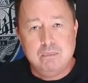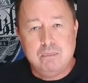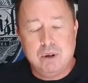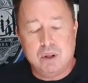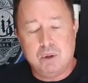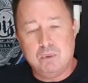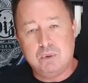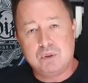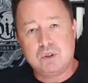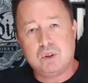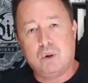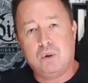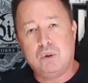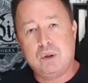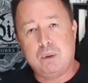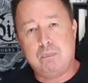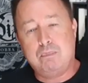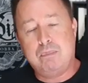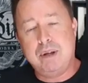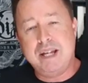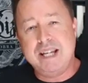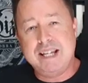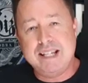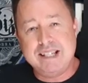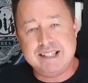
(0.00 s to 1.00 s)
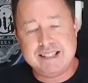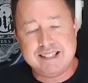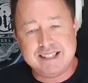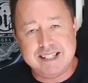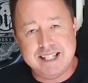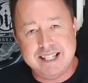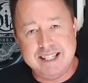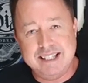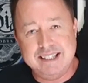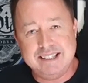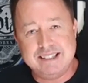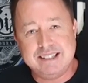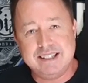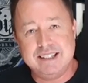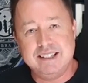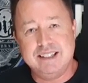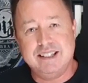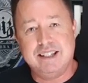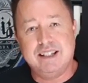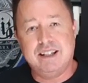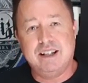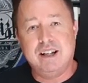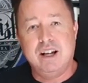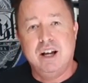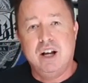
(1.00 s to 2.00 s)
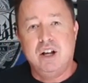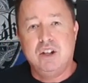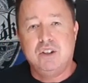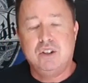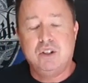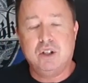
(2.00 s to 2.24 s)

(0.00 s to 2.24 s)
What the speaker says: But there was all the piercings and the